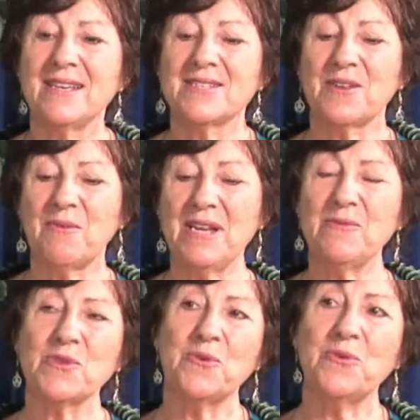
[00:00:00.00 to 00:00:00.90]
So when I
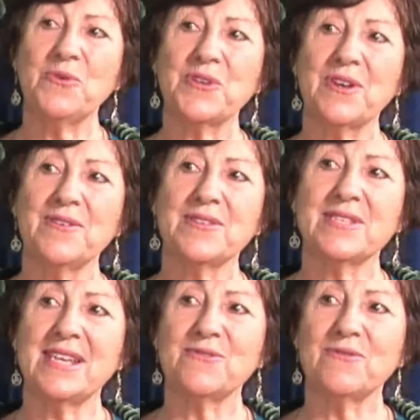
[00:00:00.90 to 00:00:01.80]
was called to go to the
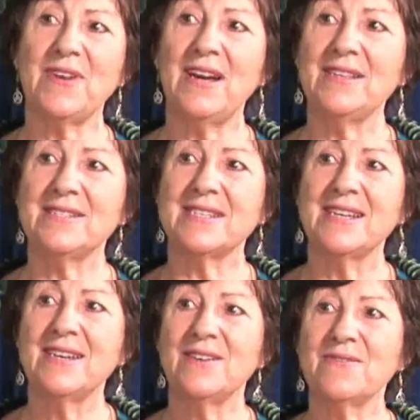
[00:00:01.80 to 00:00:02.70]
centre of Ireland,
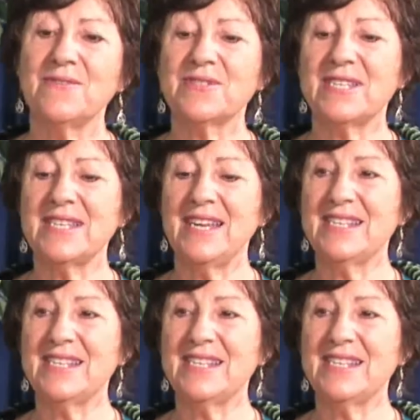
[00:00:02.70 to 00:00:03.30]
of course, didn't I